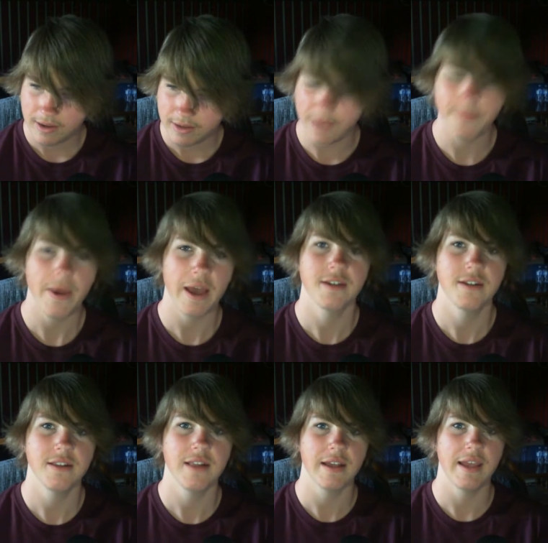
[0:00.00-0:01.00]
get back
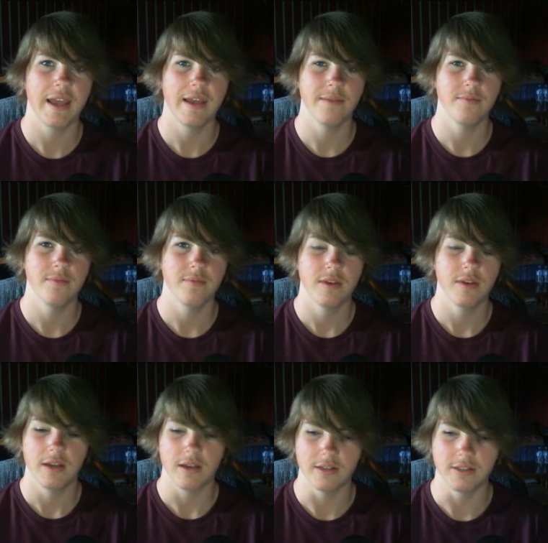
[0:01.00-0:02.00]
into that game,
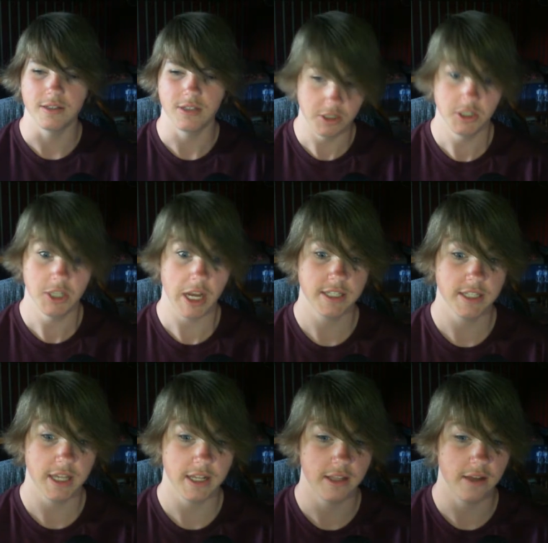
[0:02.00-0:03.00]
because Jay
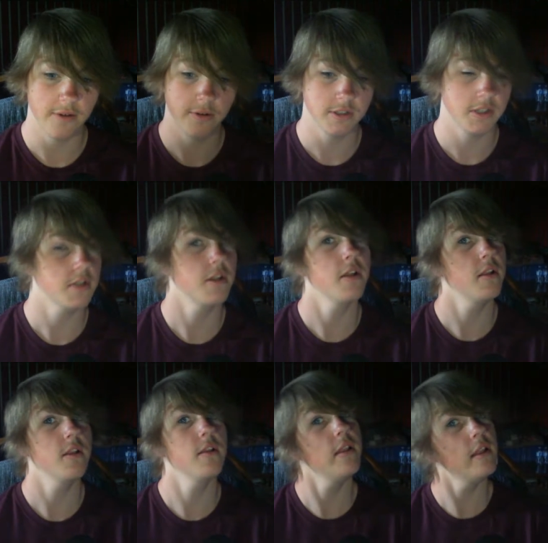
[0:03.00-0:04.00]
said there was a, a,
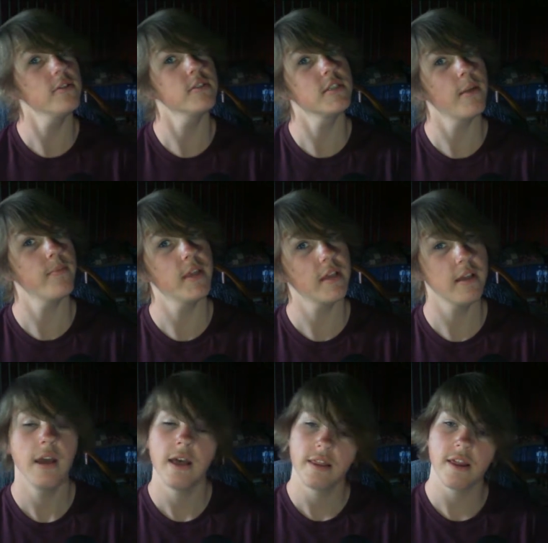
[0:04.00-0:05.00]
little something
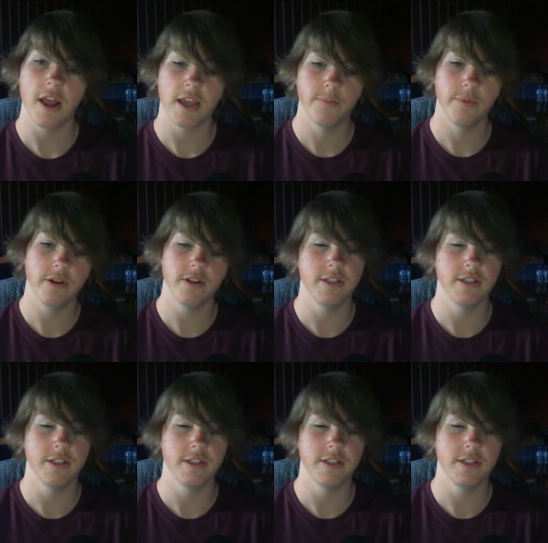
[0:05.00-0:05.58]
that I could build.